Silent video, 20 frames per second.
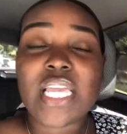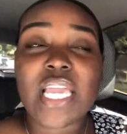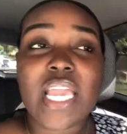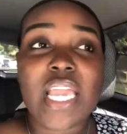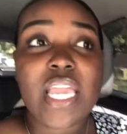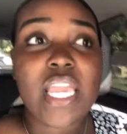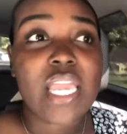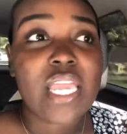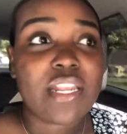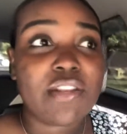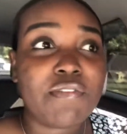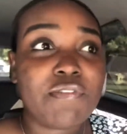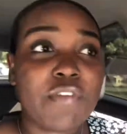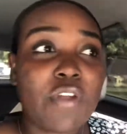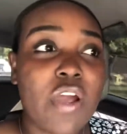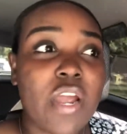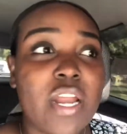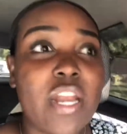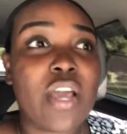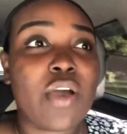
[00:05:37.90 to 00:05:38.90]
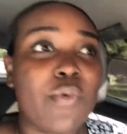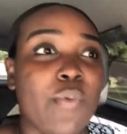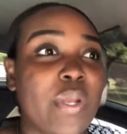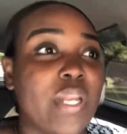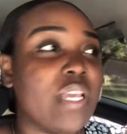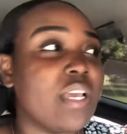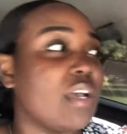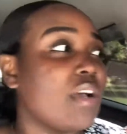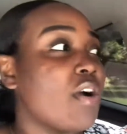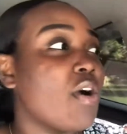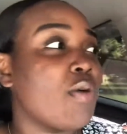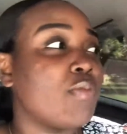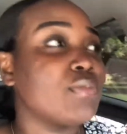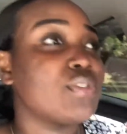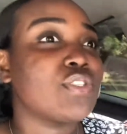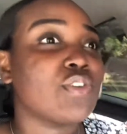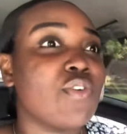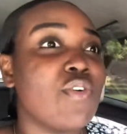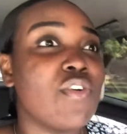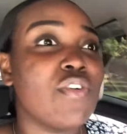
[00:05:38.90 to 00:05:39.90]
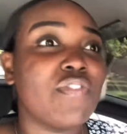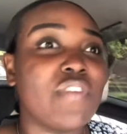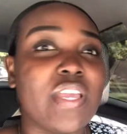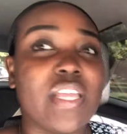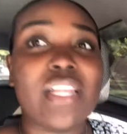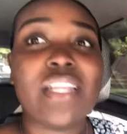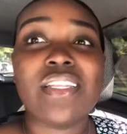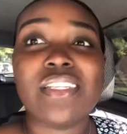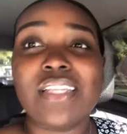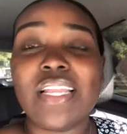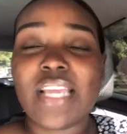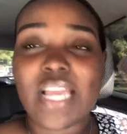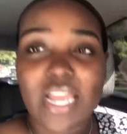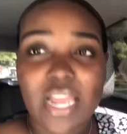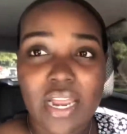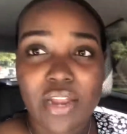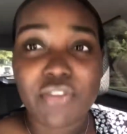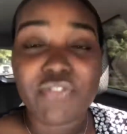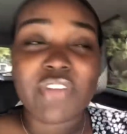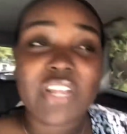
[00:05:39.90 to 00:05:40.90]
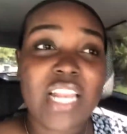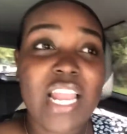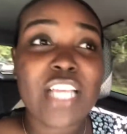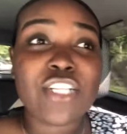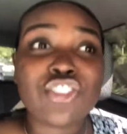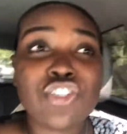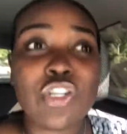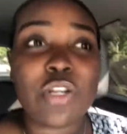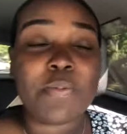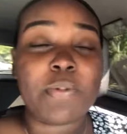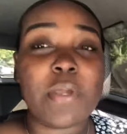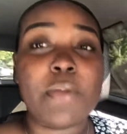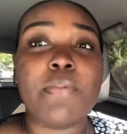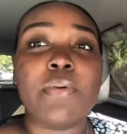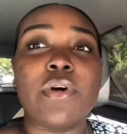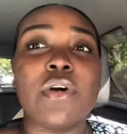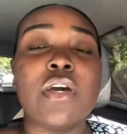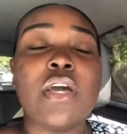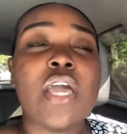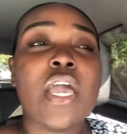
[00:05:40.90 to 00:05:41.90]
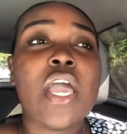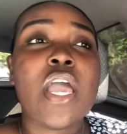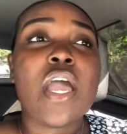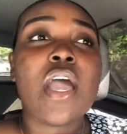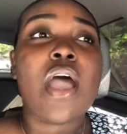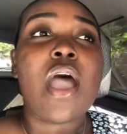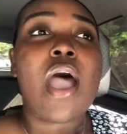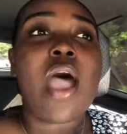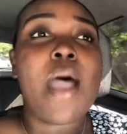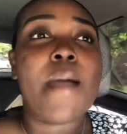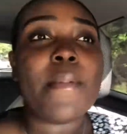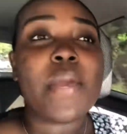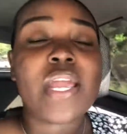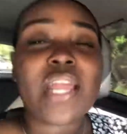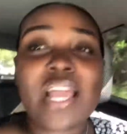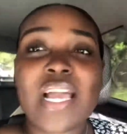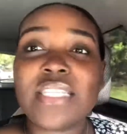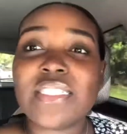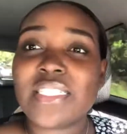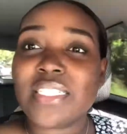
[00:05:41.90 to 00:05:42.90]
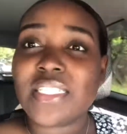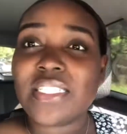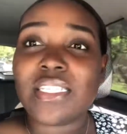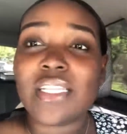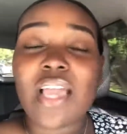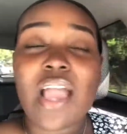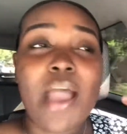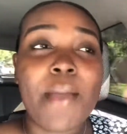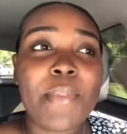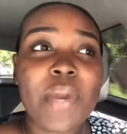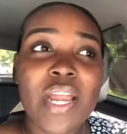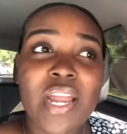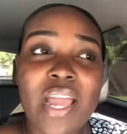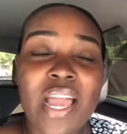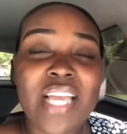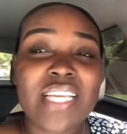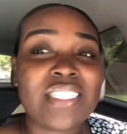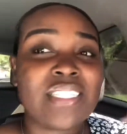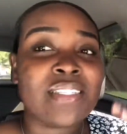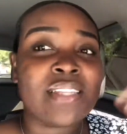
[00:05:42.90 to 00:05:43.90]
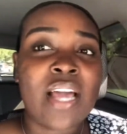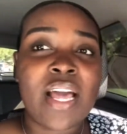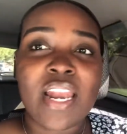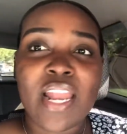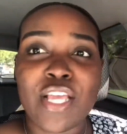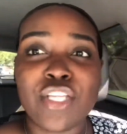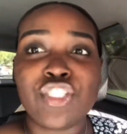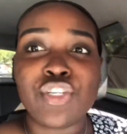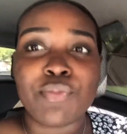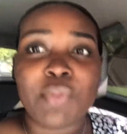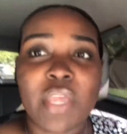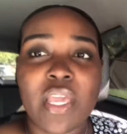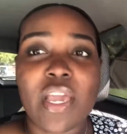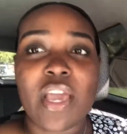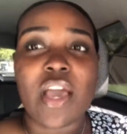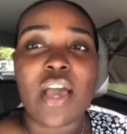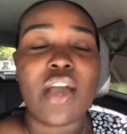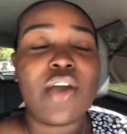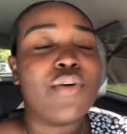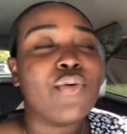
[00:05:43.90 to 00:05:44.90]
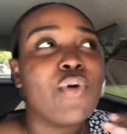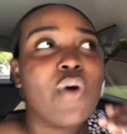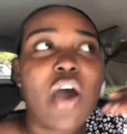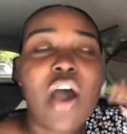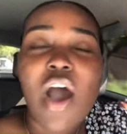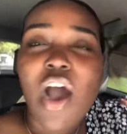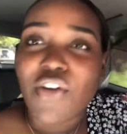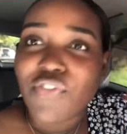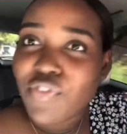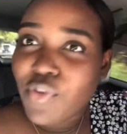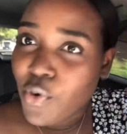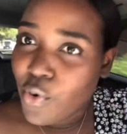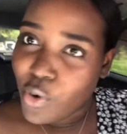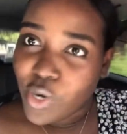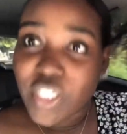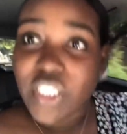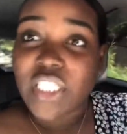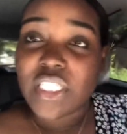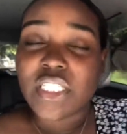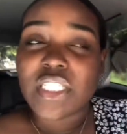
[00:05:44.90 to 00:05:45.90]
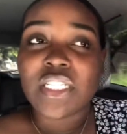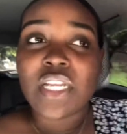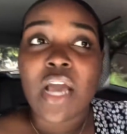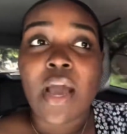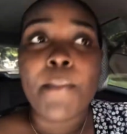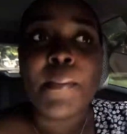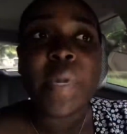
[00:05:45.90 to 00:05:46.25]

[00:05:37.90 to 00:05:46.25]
in Florida when it comes to COVID. Really and truly, people, America is not like Jamaica. Of course it's not, but